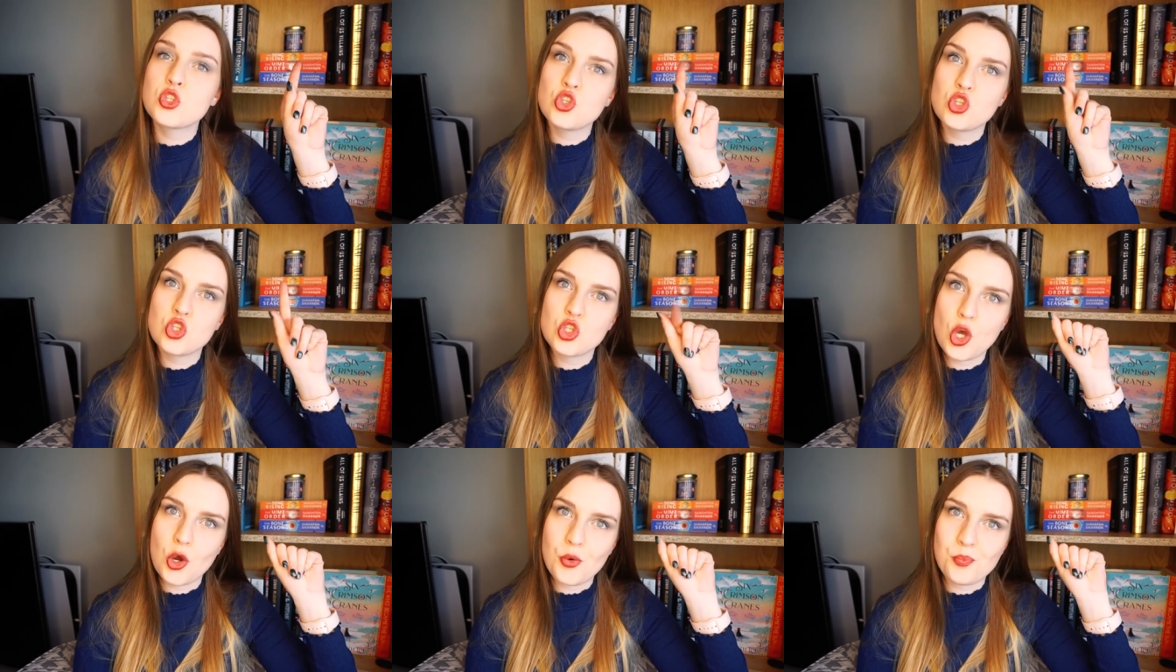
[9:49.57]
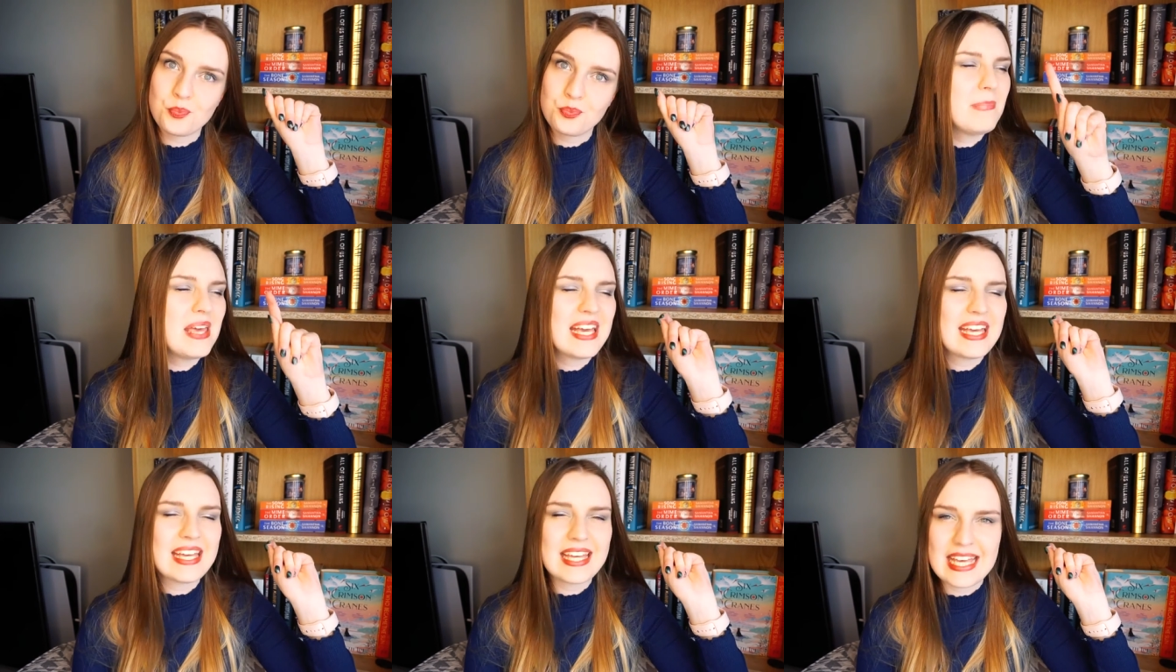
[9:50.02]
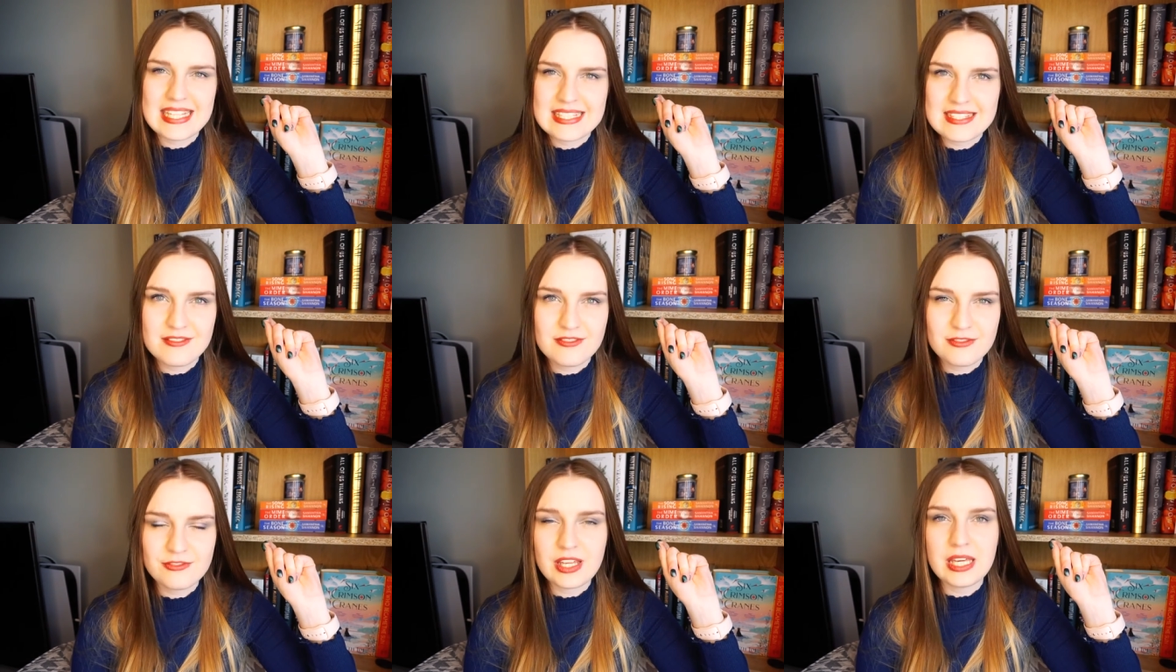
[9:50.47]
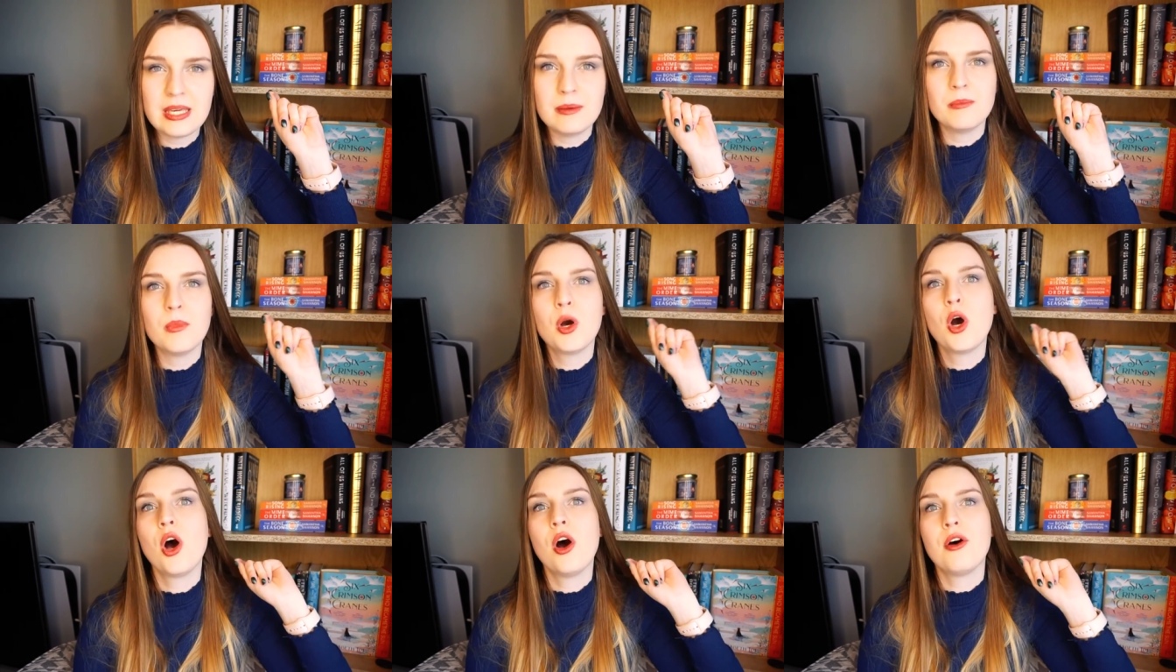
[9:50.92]
So biggest
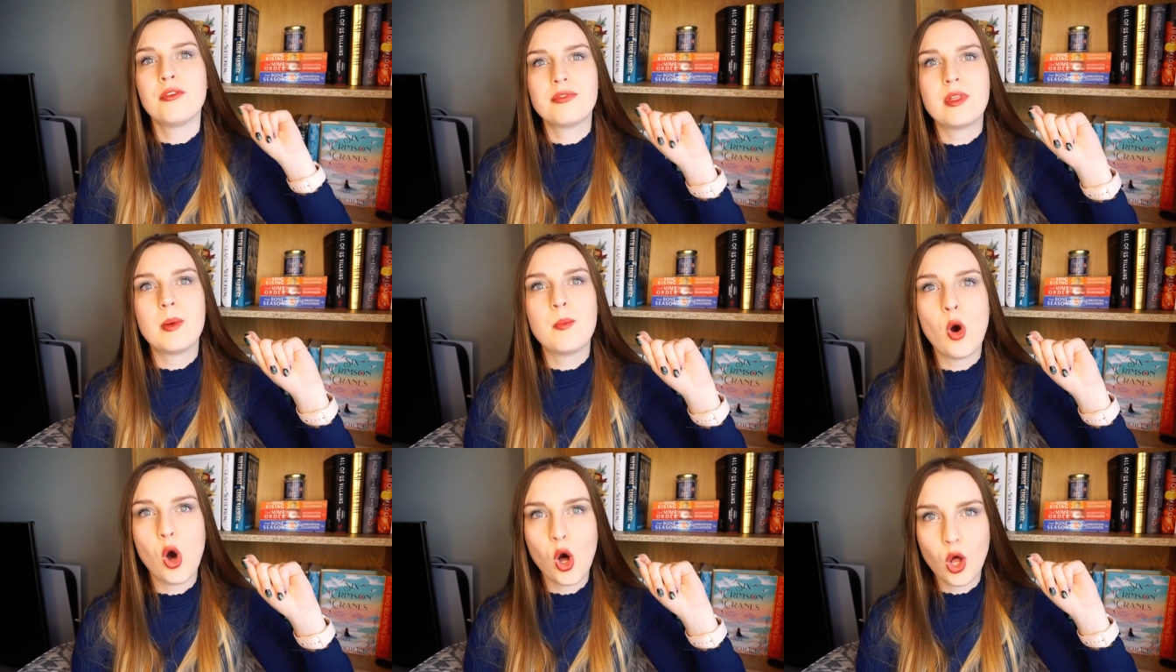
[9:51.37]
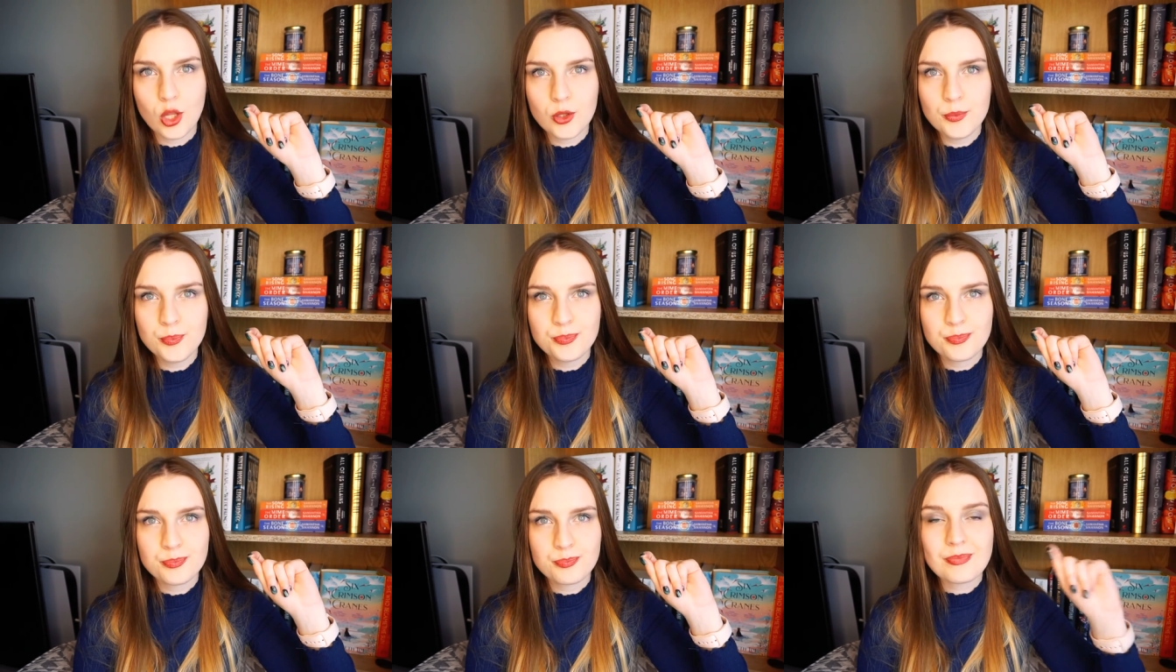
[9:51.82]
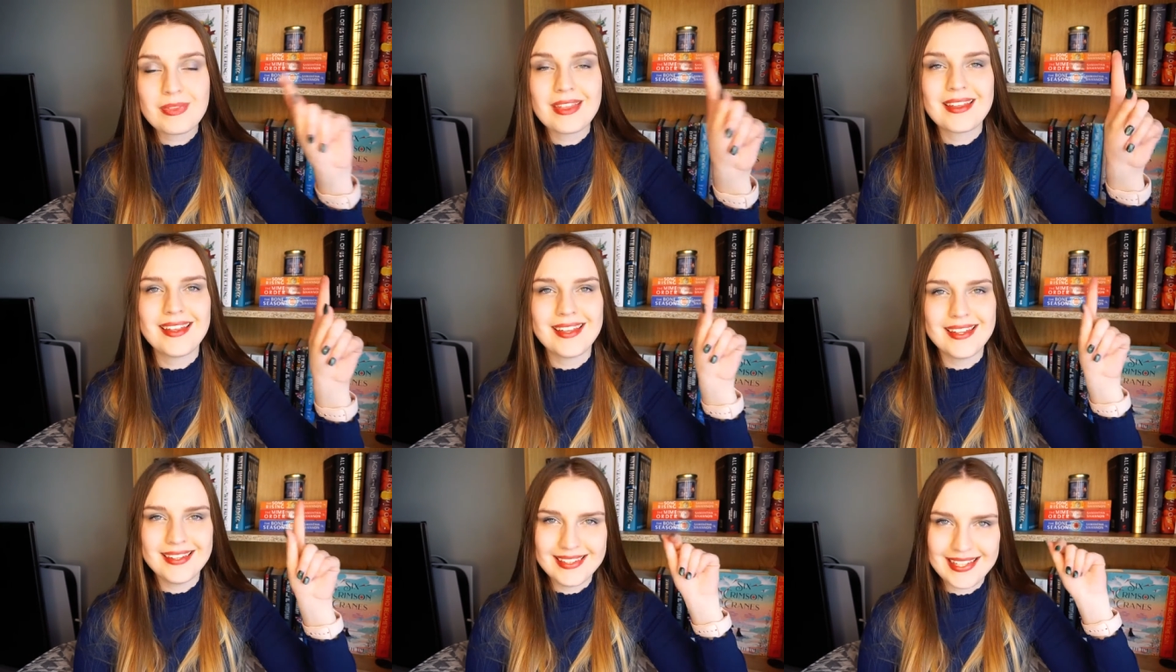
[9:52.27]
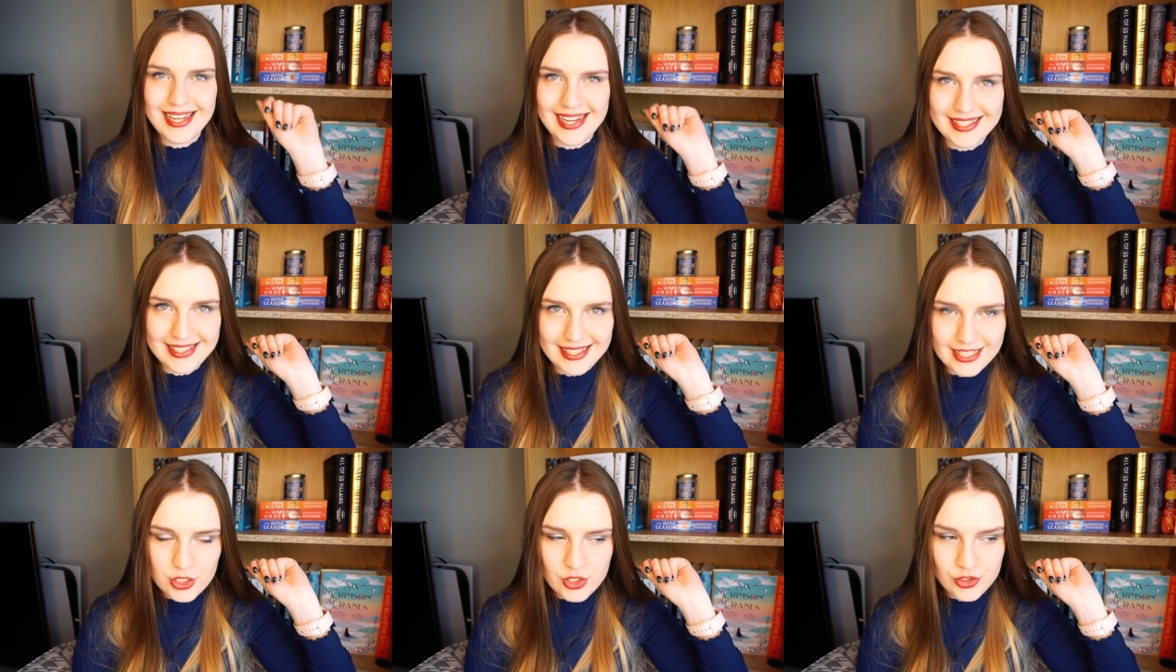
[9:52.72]
theme of them all,
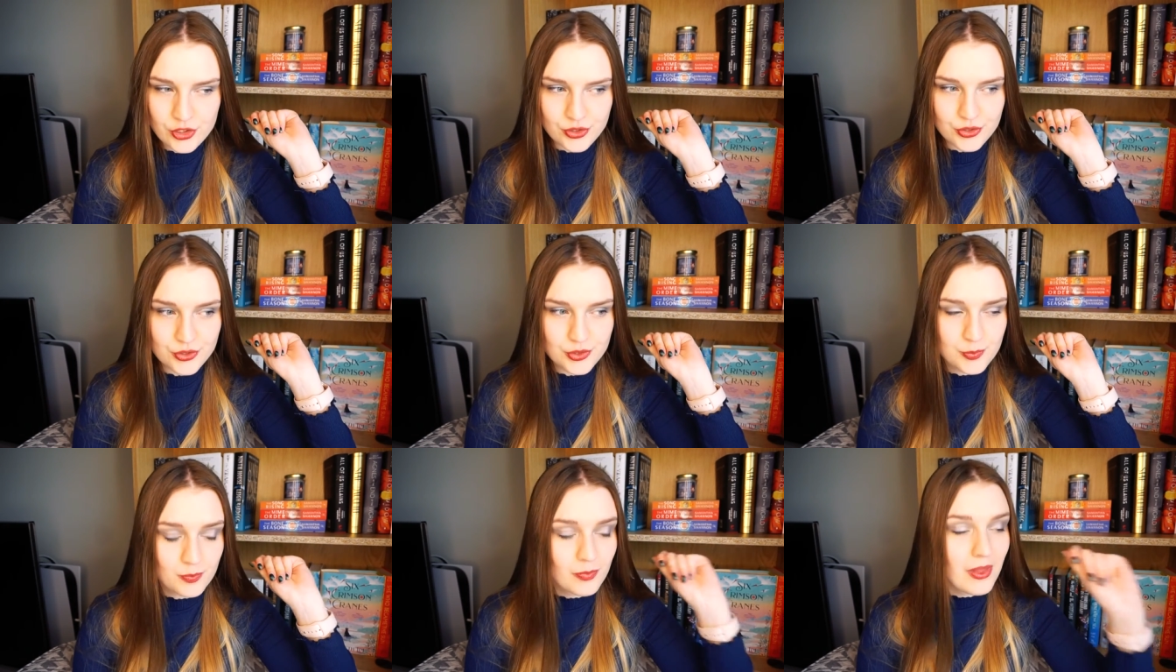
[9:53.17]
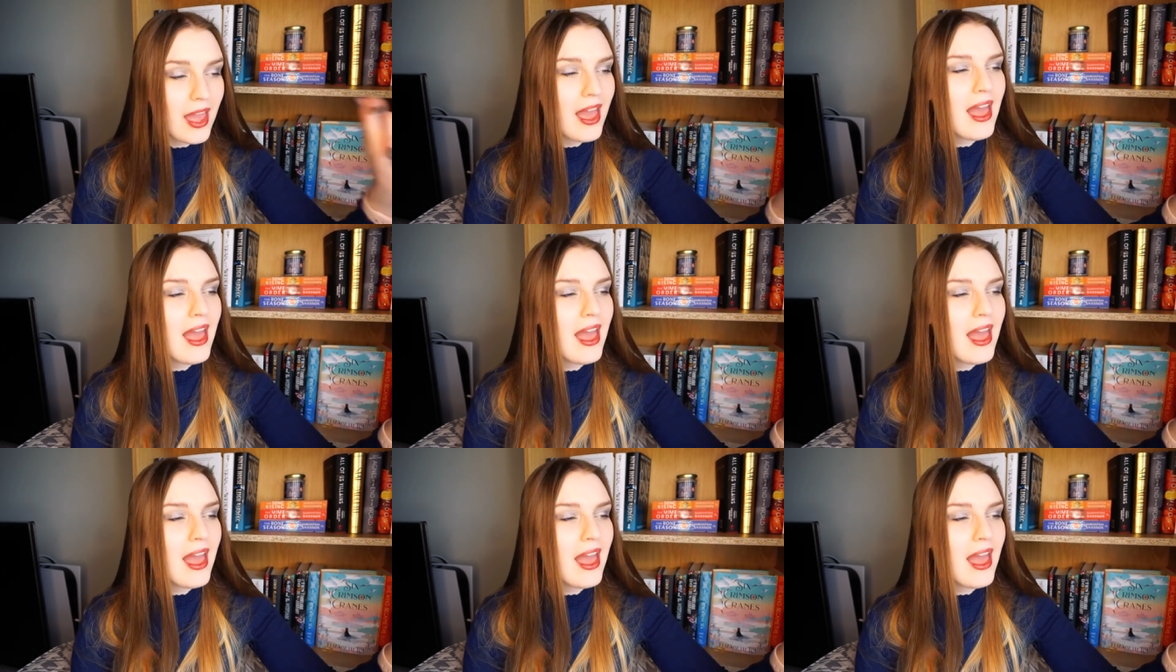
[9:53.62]
daddy issues.